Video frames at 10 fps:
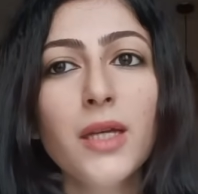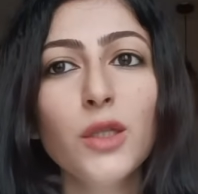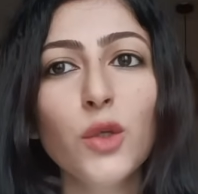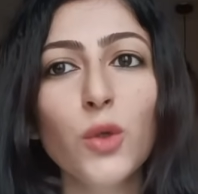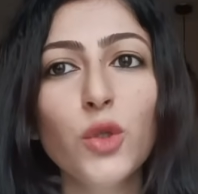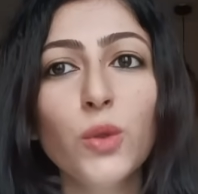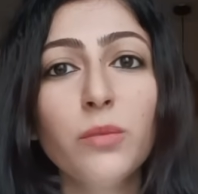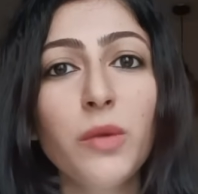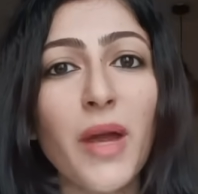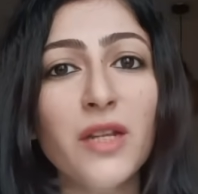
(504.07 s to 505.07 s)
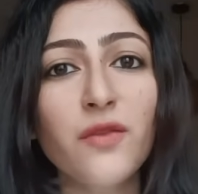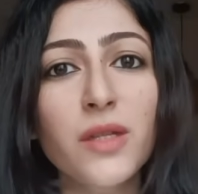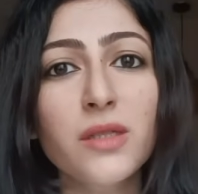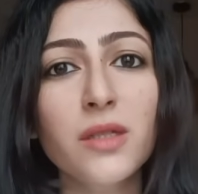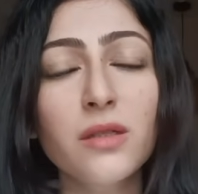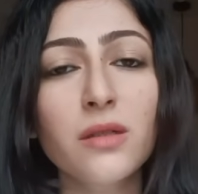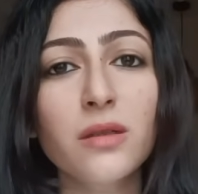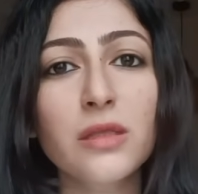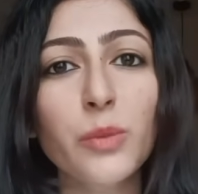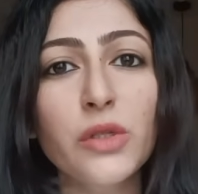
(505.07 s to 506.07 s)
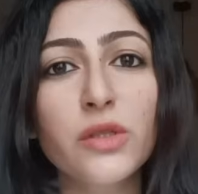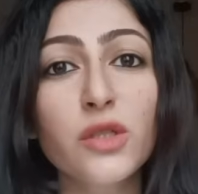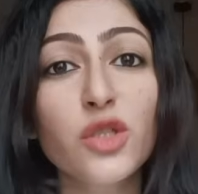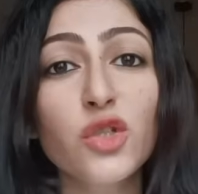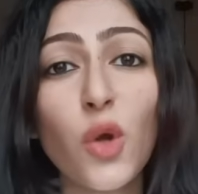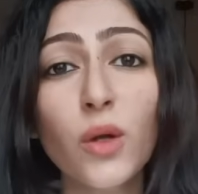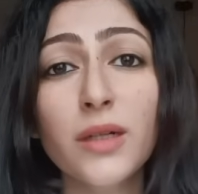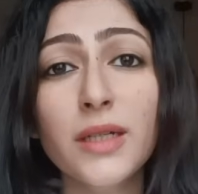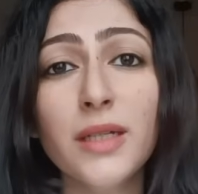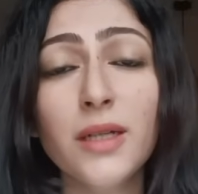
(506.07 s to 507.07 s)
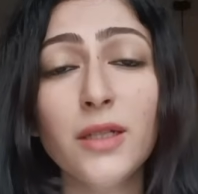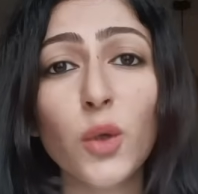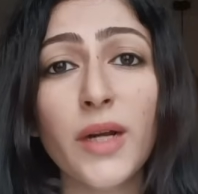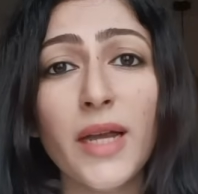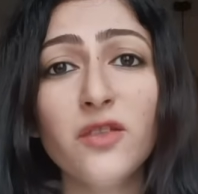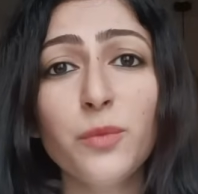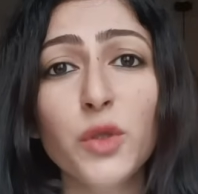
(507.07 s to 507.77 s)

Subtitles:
you know, you could be manifesting this person strongly in your life,